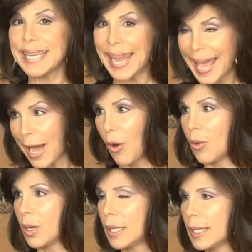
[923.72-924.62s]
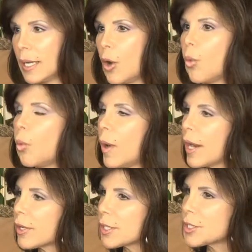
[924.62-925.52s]
now.
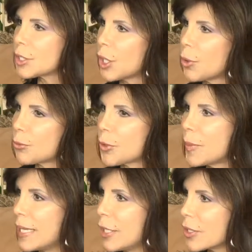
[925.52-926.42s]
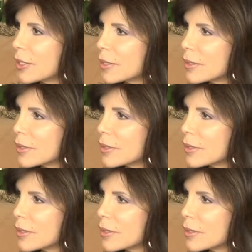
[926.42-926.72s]
Where does it go from here?